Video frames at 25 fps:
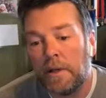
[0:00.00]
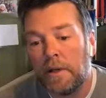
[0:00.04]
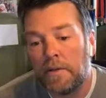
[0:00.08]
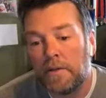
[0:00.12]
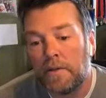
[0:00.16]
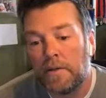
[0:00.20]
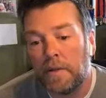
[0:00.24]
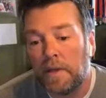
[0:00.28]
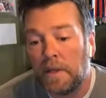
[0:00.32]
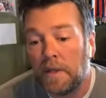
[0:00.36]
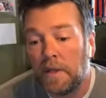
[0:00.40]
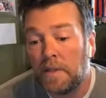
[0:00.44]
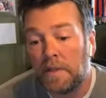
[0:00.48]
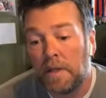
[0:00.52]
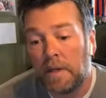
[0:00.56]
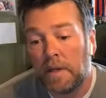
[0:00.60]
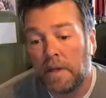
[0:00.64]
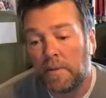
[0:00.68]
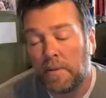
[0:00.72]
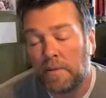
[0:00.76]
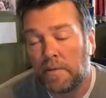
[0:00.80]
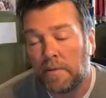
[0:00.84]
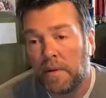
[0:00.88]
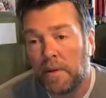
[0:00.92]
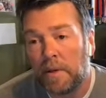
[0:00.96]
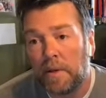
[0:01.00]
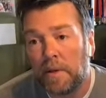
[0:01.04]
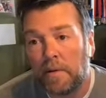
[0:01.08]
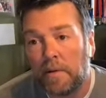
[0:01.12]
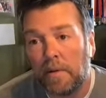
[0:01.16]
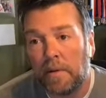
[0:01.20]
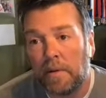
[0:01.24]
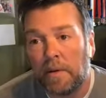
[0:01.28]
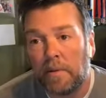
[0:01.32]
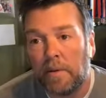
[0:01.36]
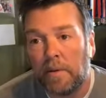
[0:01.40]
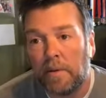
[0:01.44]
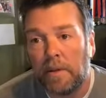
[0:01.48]
So the ESOP was really the
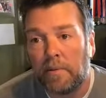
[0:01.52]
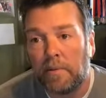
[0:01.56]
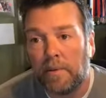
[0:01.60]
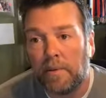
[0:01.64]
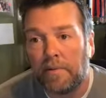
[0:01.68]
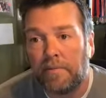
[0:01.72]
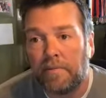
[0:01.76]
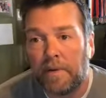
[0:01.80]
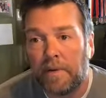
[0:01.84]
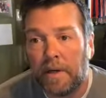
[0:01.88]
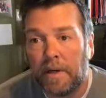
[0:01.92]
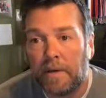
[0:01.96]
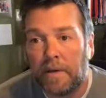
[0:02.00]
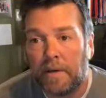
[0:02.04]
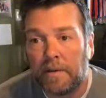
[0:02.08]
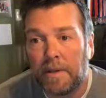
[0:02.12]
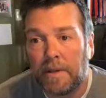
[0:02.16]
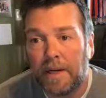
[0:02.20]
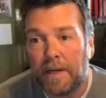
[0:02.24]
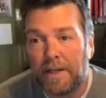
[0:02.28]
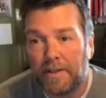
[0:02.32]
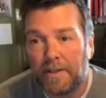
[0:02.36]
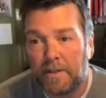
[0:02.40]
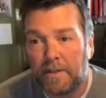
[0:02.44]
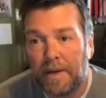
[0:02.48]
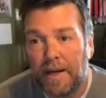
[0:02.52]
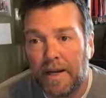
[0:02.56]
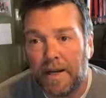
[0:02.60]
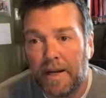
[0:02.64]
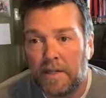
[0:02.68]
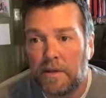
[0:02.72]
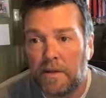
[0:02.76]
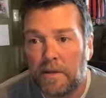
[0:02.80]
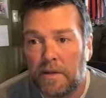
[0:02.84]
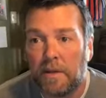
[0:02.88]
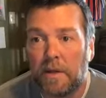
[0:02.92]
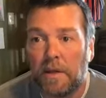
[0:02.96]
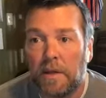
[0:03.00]
only one that we felt kind of
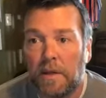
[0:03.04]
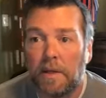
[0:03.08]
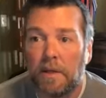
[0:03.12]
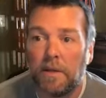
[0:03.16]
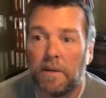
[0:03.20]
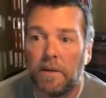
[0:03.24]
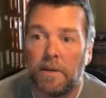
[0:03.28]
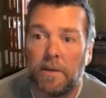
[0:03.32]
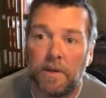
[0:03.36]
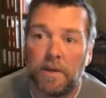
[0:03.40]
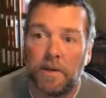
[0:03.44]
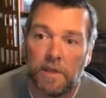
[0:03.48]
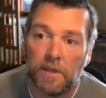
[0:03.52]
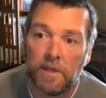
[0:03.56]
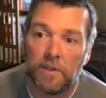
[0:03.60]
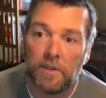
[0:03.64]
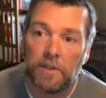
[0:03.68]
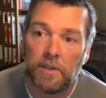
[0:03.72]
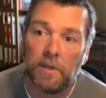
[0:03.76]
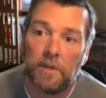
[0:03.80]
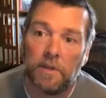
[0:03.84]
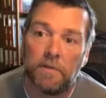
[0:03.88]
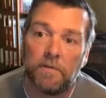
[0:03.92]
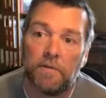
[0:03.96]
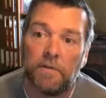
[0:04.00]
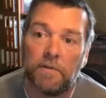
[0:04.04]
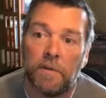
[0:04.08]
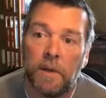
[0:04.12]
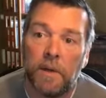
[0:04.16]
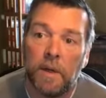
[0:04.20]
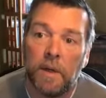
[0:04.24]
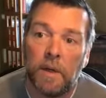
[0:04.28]
scratched the the itch of